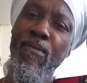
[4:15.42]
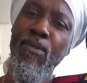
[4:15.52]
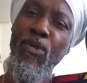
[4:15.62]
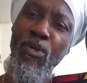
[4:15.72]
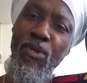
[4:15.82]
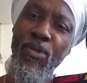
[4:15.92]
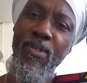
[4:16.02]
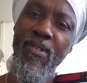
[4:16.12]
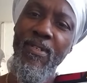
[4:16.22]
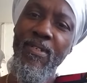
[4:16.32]
You know,
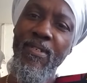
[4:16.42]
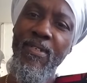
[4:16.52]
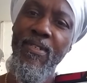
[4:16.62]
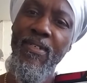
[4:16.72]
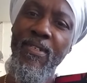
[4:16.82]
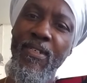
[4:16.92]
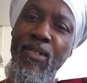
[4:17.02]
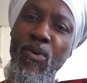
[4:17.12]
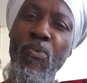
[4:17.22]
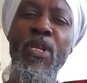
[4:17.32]

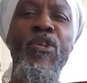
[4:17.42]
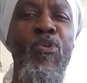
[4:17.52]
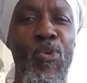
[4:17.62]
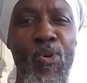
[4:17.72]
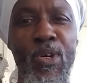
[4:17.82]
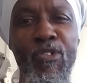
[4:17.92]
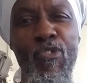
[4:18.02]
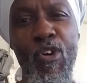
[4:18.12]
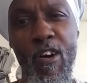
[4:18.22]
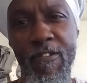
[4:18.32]
we know it
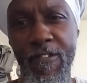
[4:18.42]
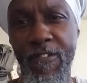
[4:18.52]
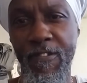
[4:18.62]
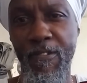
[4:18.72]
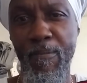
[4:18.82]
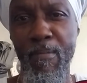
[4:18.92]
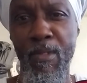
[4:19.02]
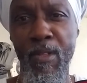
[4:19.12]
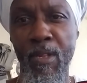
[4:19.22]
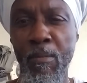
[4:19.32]
rough,
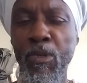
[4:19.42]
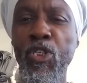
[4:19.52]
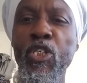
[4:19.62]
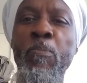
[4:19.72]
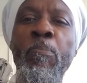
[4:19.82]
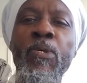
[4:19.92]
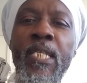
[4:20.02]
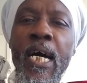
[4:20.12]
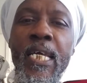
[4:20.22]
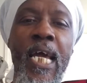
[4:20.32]
but just put
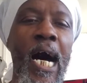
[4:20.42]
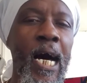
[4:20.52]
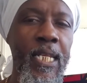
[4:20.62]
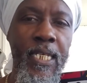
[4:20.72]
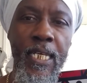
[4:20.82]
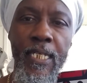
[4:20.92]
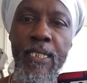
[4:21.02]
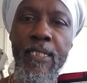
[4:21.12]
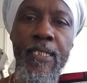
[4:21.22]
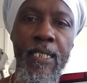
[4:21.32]
on your
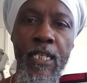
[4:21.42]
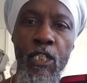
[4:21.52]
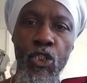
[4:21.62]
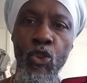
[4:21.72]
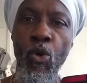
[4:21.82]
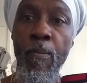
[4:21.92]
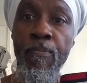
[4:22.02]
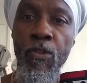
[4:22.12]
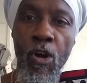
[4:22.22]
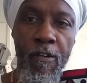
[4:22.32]
alligator skin and show up
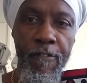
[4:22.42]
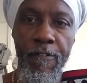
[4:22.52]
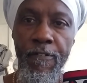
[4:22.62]
tough.